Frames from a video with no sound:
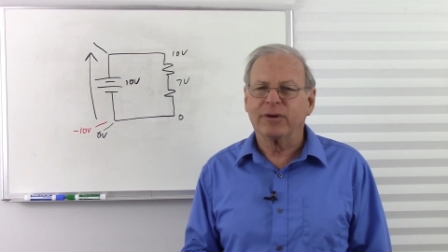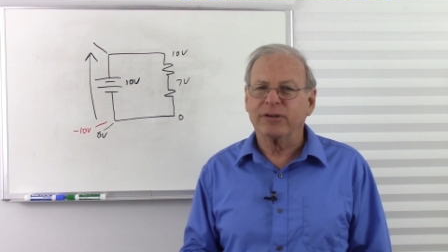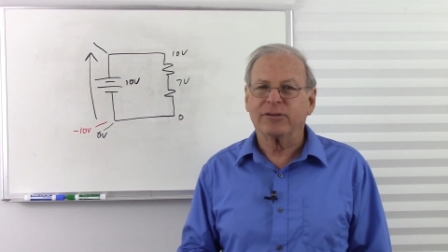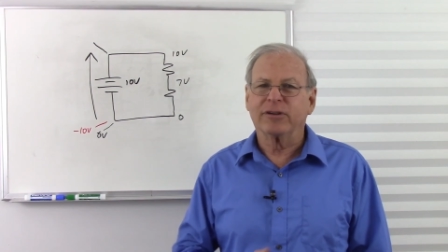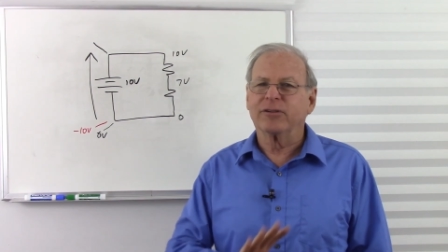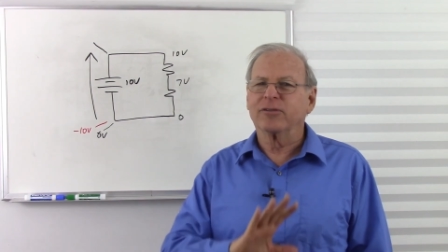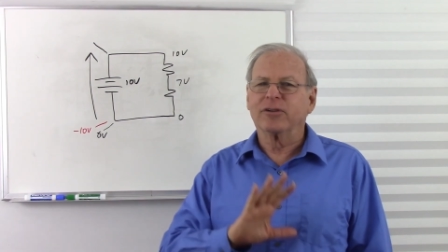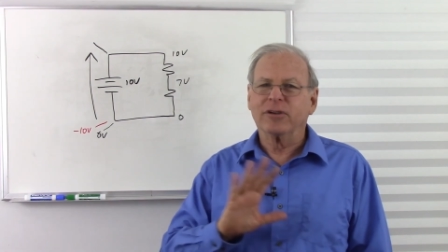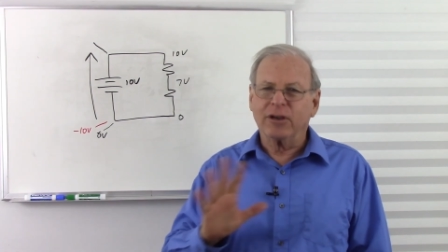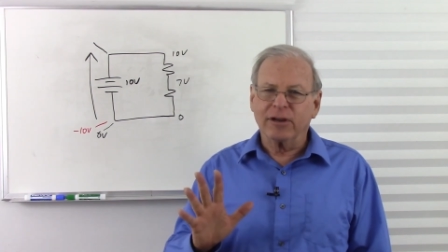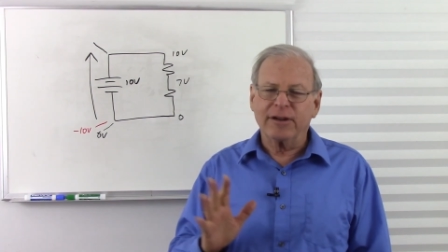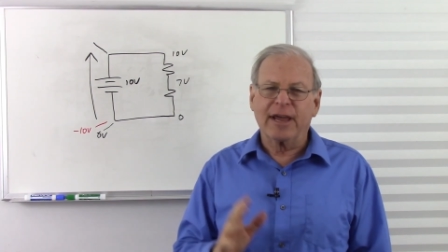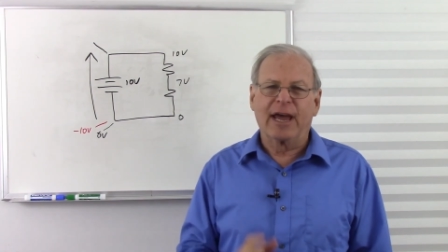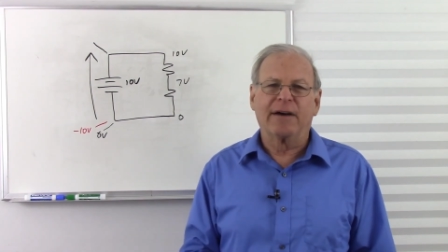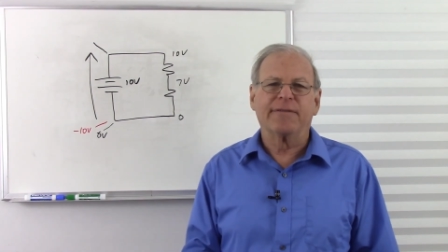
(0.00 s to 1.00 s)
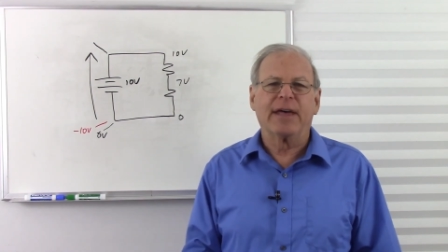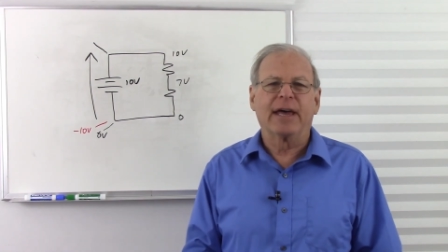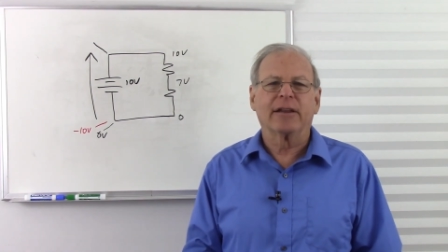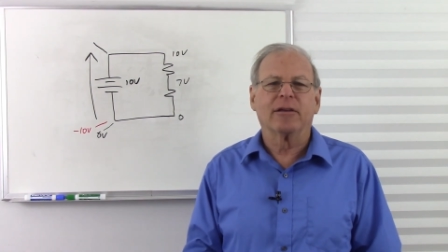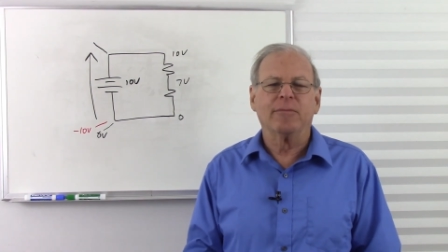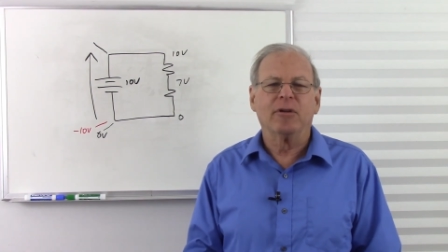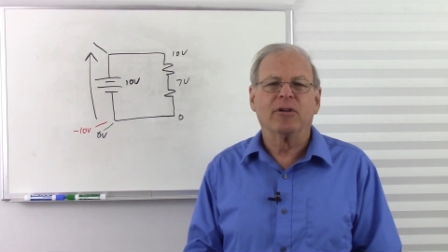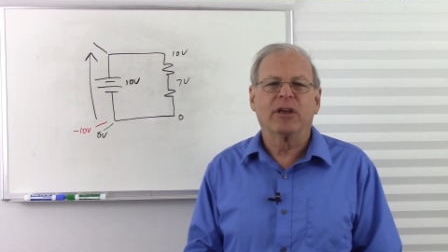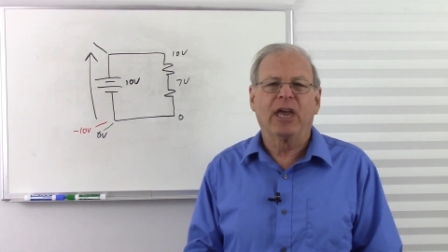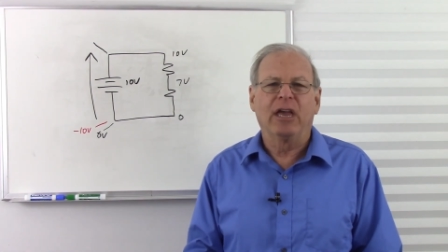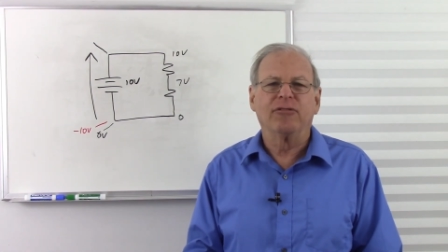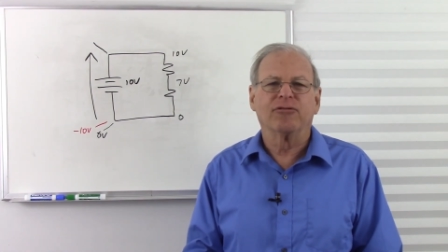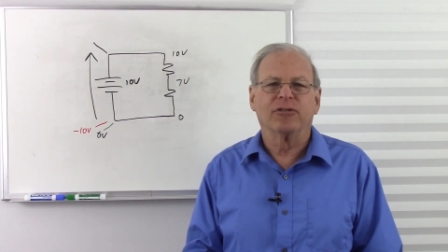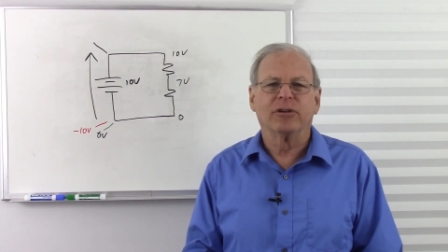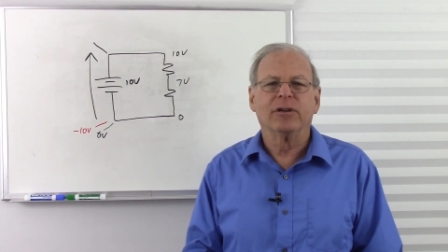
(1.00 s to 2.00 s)
which is good to have that
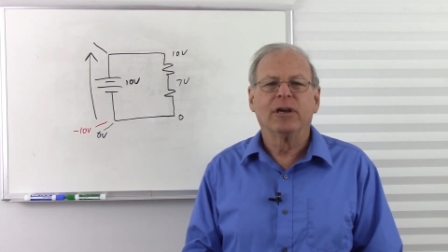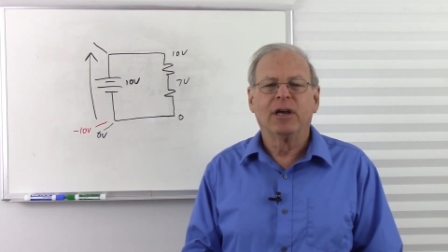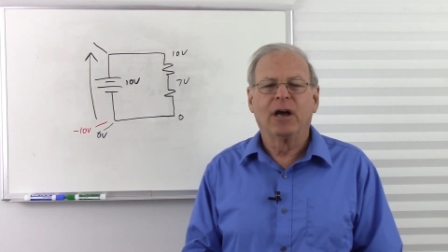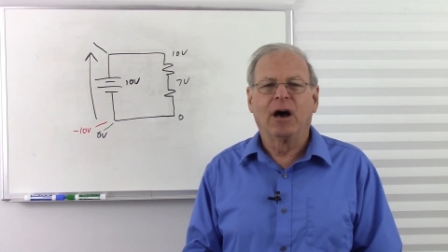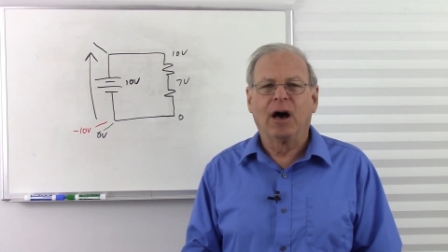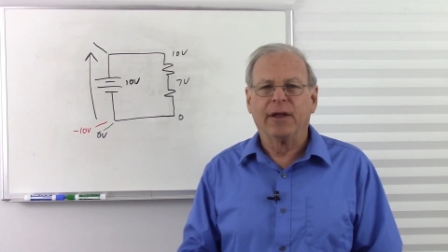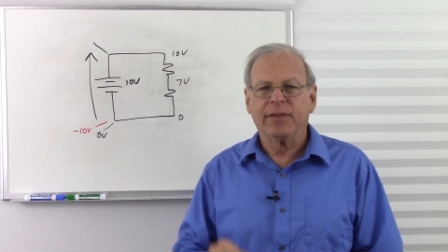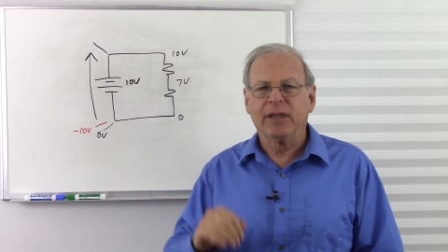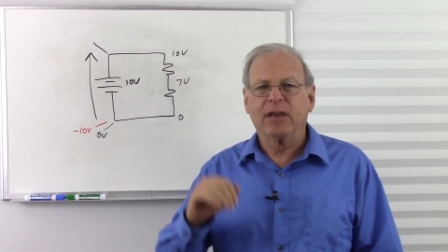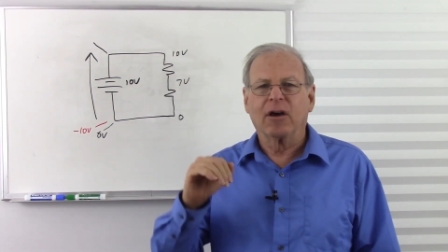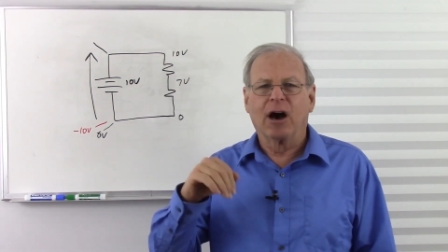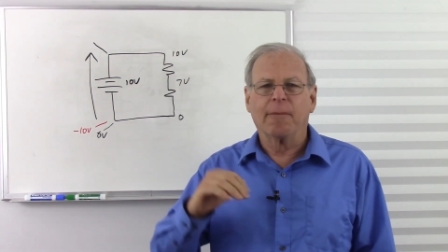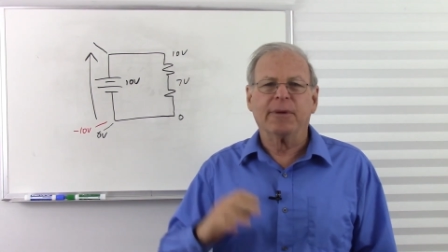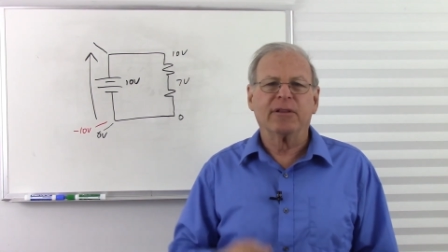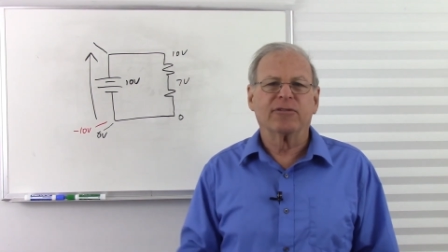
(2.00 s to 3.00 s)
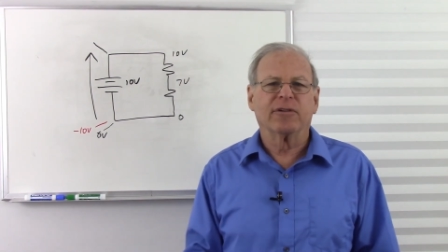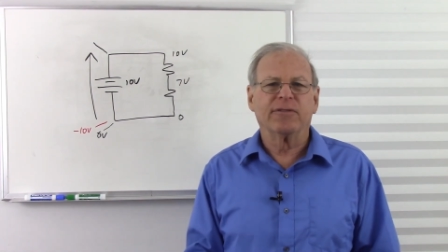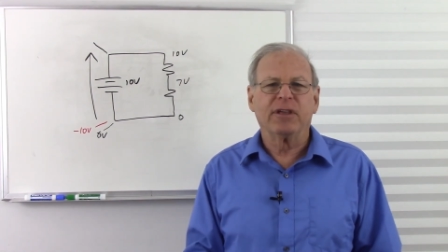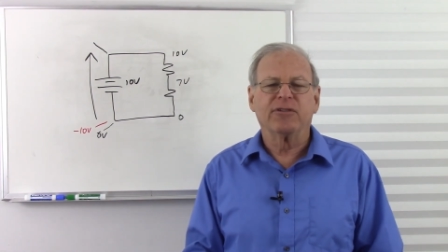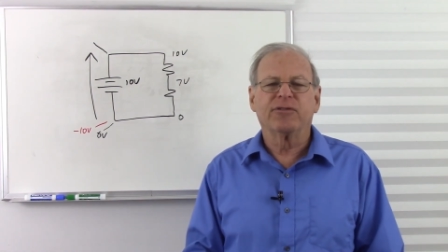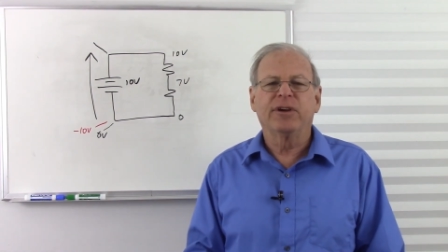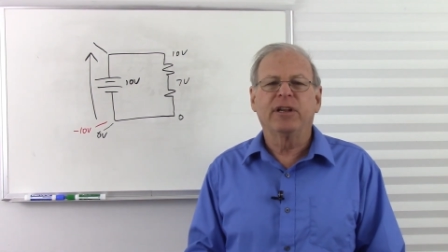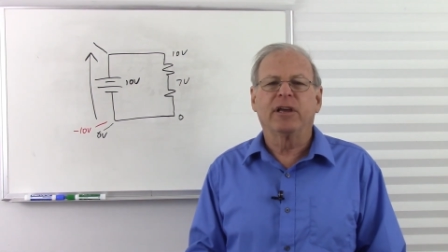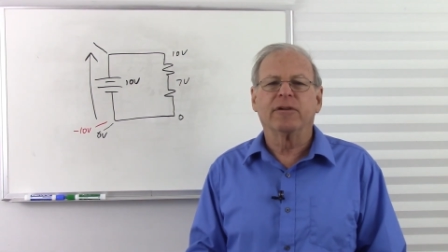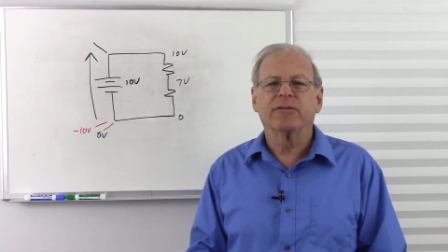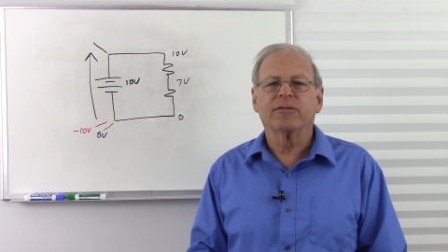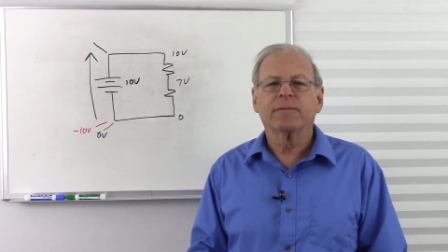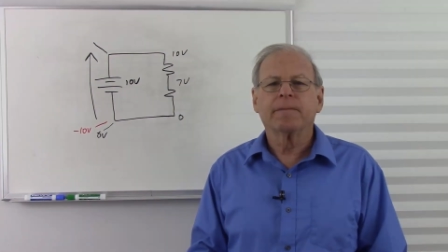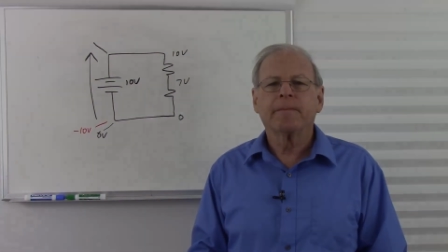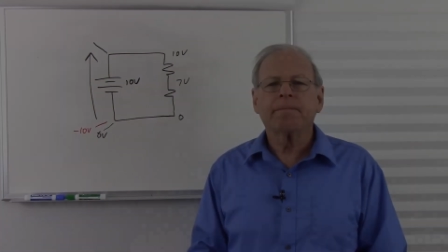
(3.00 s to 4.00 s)
communication on the comments of these
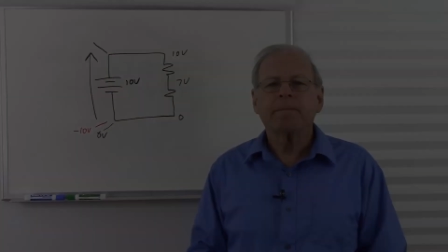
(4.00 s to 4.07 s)
videos.